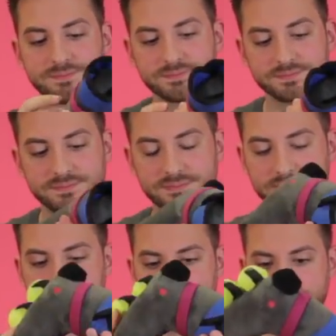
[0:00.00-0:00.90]

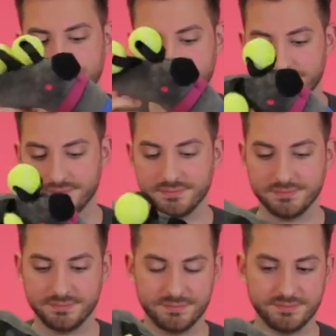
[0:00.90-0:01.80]

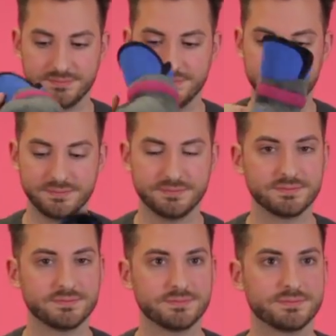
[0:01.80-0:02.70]

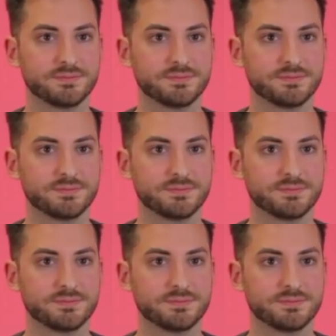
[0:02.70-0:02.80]
Nothing is said.